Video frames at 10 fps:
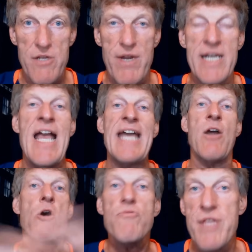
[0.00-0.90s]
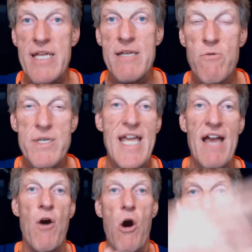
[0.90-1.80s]
right? And only when you
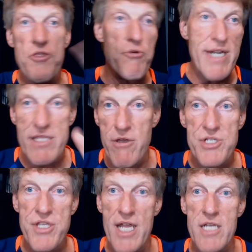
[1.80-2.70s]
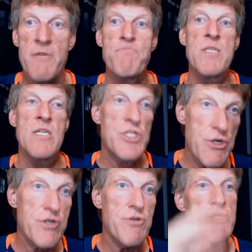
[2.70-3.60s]
have all three of those things,
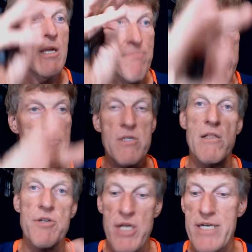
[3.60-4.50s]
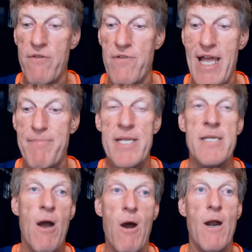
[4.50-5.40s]
circles, multiple colors, and
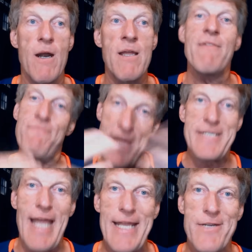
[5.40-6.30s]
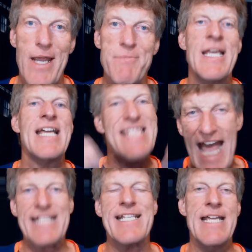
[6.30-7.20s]
overlapping, are Venn diagrams.
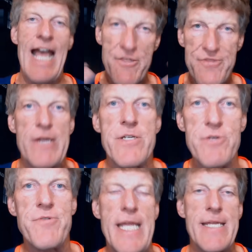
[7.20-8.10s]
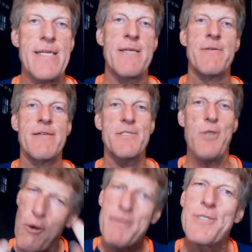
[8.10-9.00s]
That's how they're unique. So
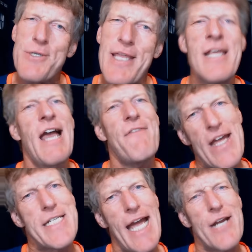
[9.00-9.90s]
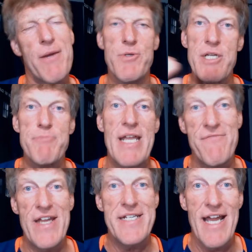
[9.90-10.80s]
I hope you enjoyed that. A Venn diagram to
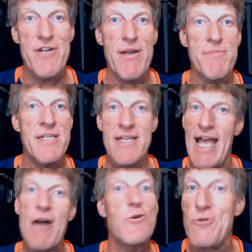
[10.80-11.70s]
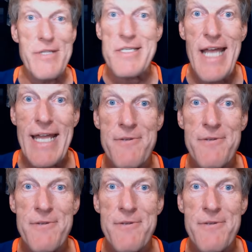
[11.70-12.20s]
explain Venn diagrams. How cool is that?